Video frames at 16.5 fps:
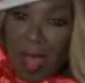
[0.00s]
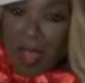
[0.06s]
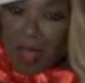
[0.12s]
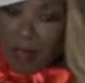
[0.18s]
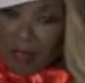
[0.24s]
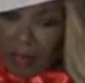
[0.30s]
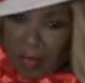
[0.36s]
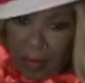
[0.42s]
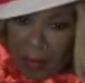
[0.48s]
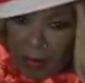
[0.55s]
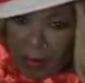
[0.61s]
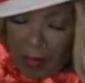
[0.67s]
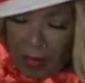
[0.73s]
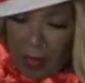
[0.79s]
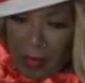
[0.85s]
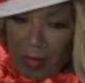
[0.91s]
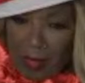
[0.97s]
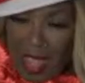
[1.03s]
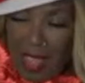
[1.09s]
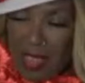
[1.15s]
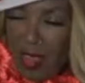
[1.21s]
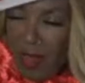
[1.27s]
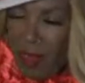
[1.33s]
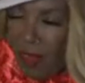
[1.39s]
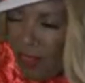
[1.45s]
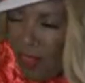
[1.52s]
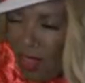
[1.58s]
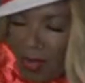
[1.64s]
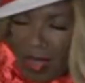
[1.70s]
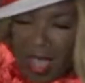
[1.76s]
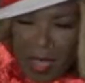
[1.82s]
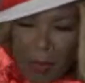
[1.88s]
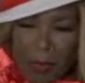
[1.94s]
of them and they're very
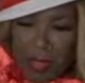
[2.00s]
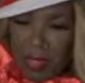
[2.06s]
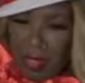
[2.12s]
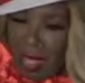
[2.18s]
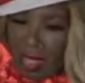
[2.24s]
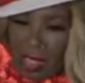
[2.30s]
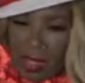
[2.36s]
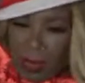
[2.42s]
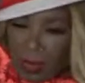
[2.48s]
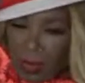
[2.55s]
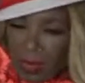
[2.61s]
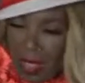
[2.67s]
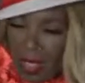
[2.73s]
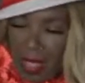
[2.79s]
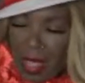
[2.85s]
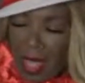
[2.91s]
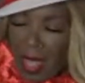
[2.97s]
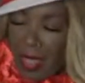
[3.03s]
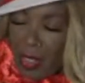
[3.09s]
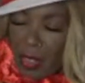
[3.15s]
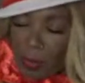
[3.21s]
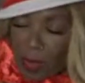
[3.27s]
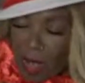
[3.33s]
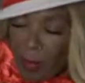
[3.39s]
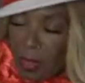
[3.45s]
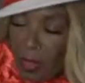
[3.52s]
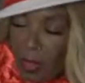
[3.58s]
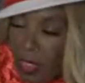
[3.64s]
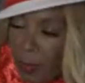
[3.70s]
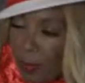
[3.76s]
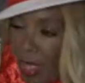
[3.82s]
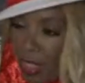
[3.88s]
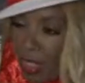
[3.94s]
hypersexual. And you probably could
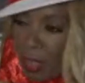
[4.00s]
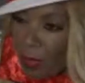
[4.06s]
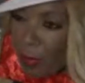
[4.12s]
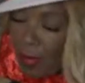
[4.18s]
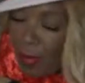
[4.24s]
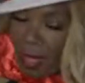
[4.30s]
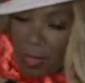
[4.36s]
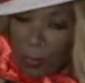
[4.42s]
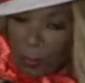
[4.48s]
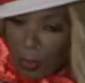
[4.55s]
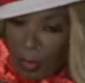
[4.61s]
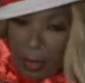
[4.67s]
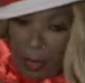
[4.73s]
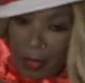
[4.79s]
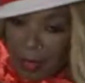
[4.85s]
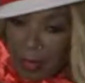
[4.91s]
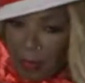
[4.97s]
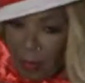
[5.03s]
spot them a mile away, even